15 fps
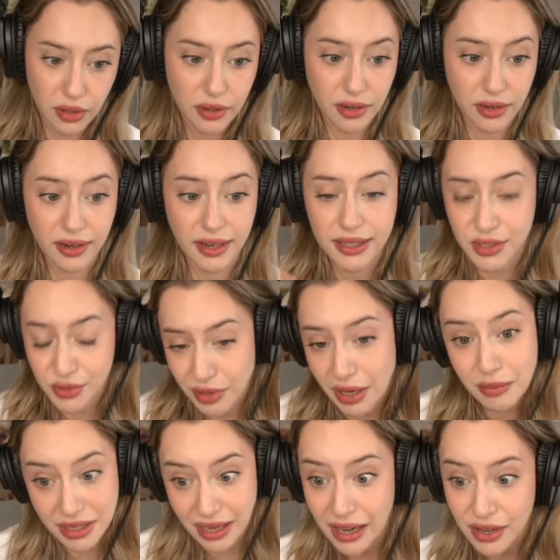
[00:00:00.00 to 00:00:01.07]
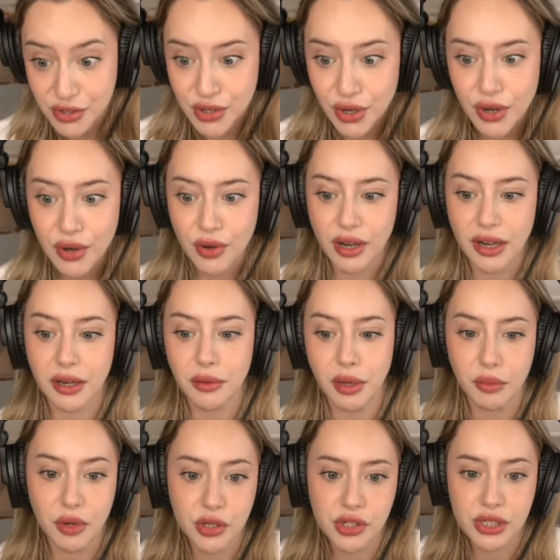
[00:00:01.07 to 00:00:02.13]
extreme danger or in an
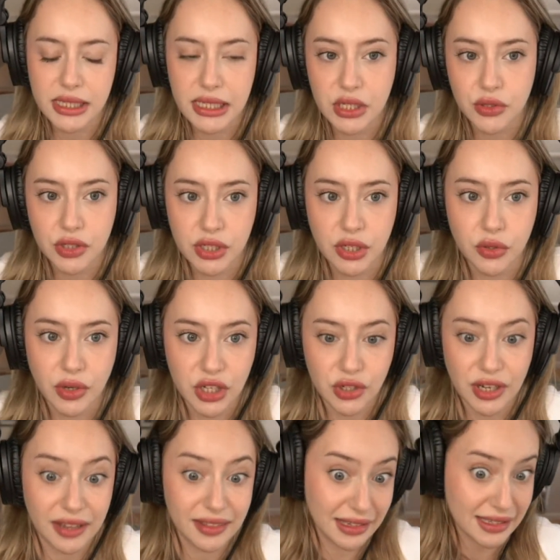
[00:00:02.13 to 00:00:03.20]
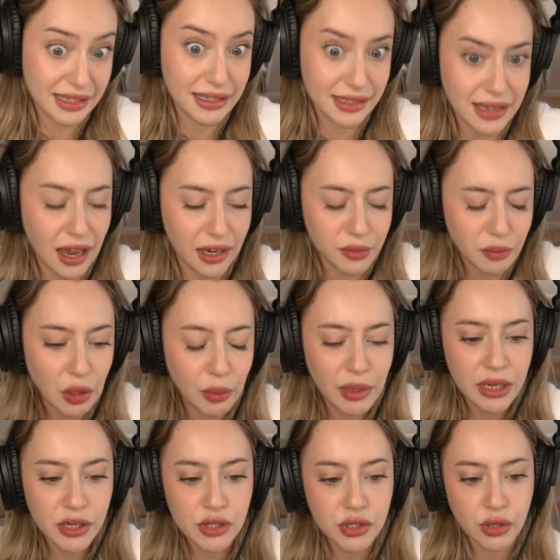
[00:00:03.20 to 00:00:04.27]
emergency situation at this exact
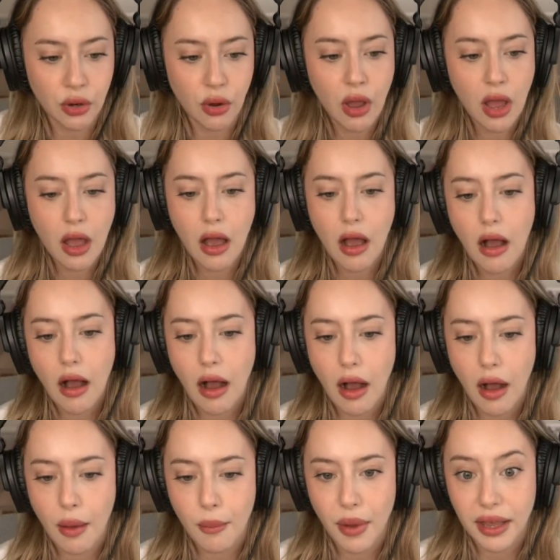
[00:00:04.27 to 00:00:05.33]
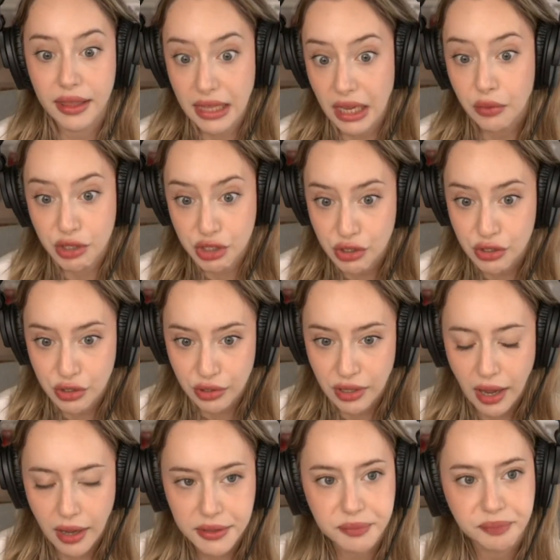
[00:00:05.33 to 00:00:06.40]
moment. So I think we should do
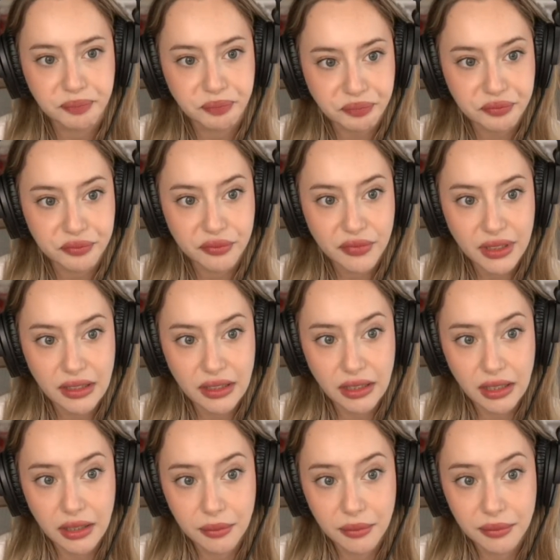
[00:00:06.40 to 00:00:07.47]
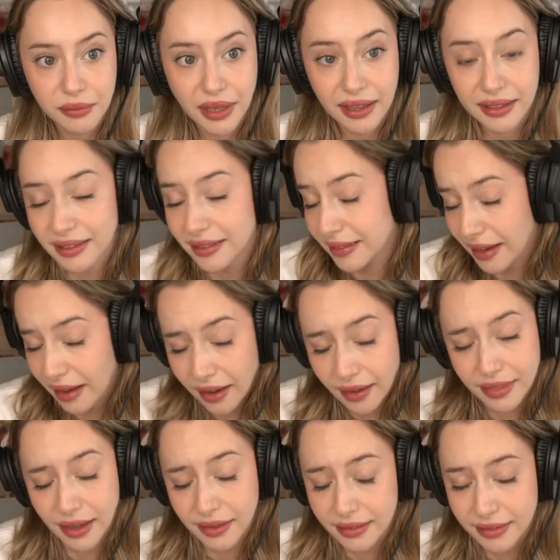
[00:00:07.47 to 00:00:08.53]
that. And yeah,
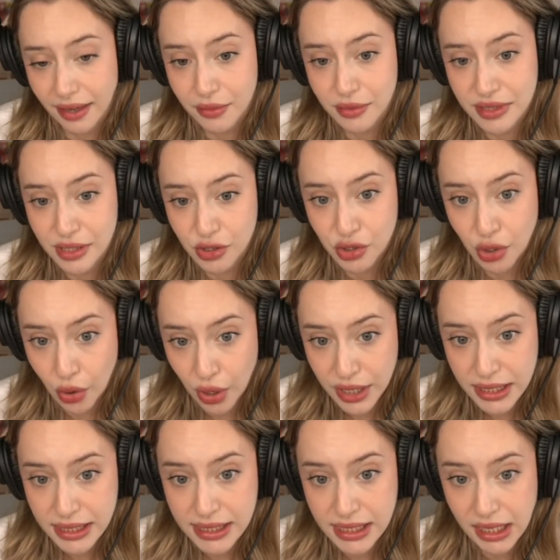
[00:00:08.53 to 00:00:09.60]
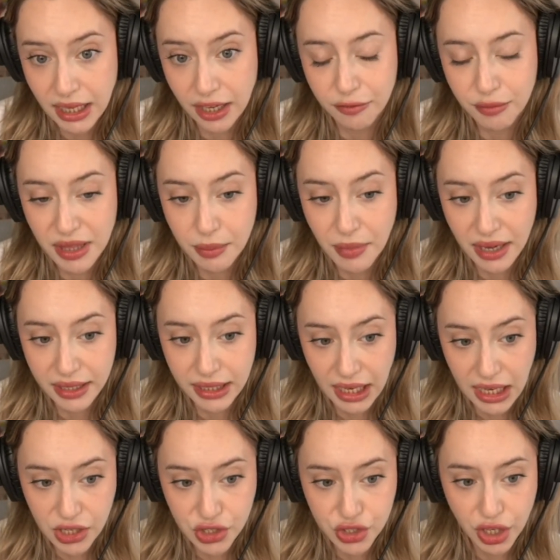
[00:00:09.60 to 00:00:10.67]
that was the choice. They gave me the
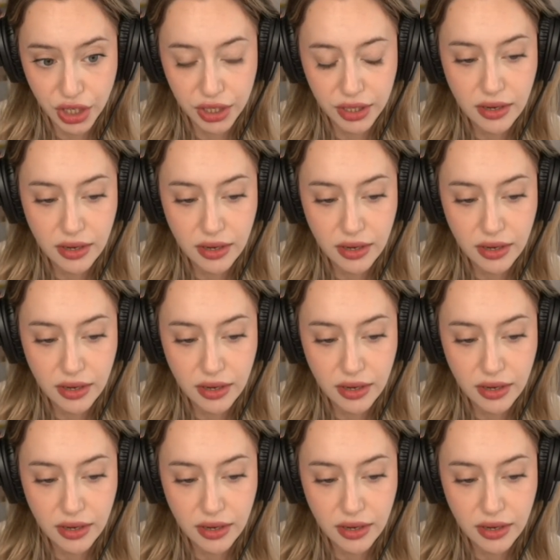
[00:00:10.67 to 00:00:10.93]
medication,